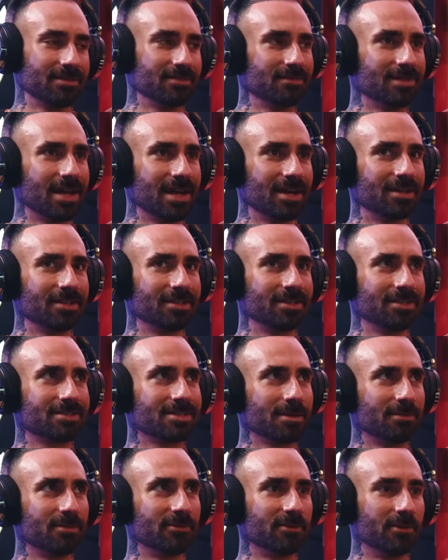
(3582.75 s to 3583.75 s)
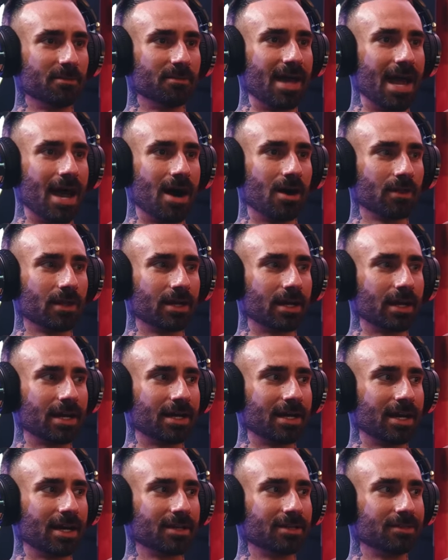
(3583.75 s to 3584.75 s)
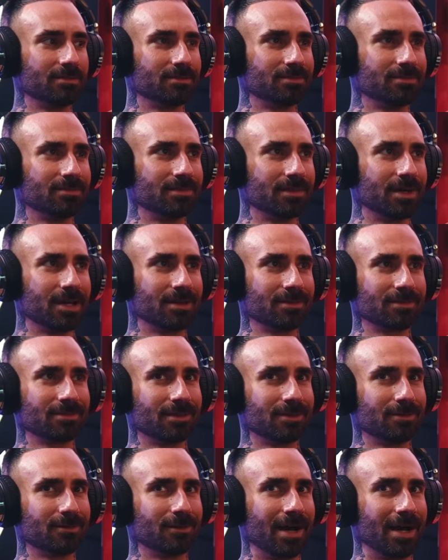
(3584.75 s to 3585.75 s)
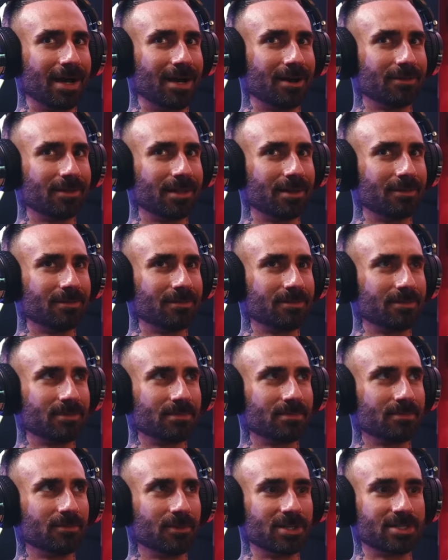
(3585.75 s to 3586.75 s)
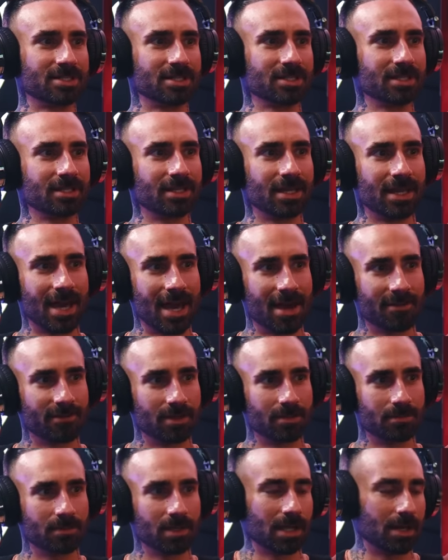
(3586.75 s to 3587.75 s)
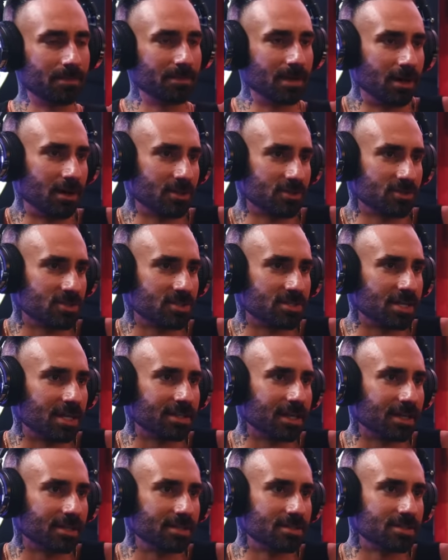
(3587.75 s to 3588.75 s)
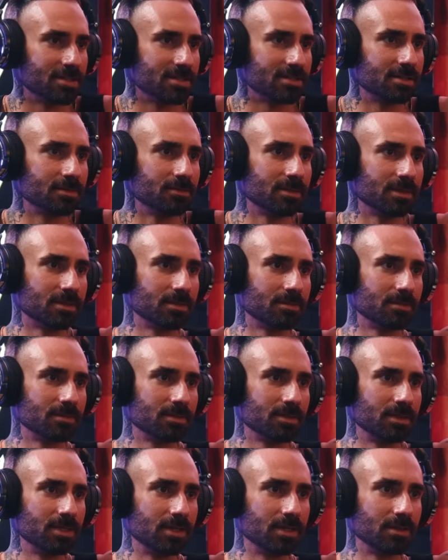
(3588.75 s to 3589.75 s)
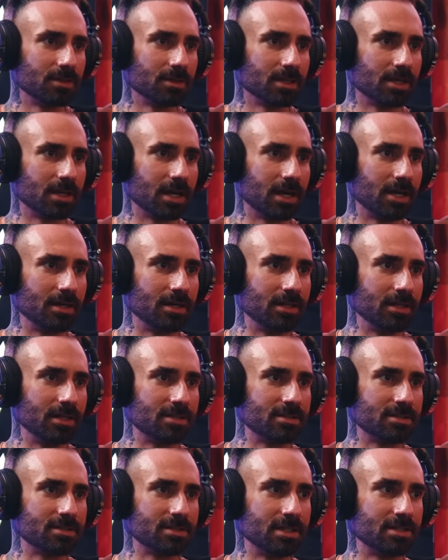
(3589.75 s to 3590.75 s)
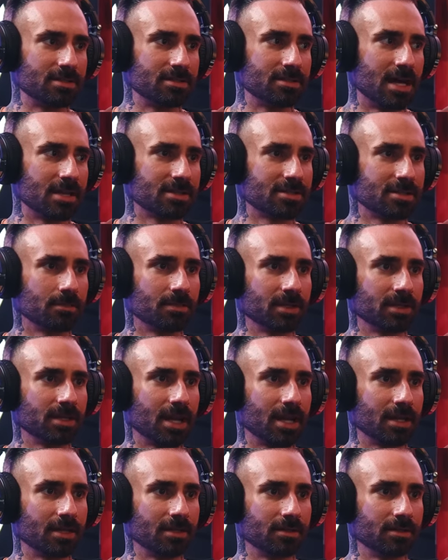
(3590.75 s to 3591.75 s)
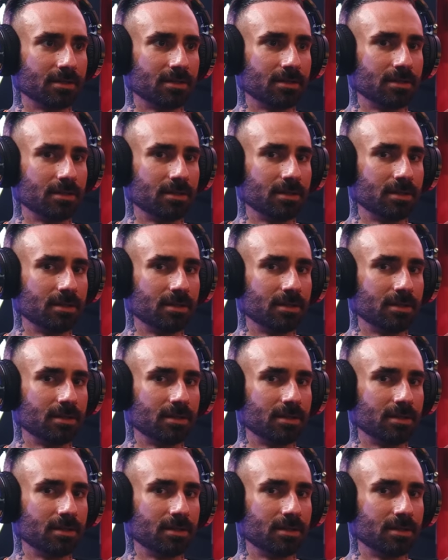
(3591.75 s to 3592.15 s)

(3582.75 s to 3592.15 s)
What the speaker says: Not some of them now. Like I don't know how that recently they haven't, but I'm not also just not that consistent. You know, like it's not something that I can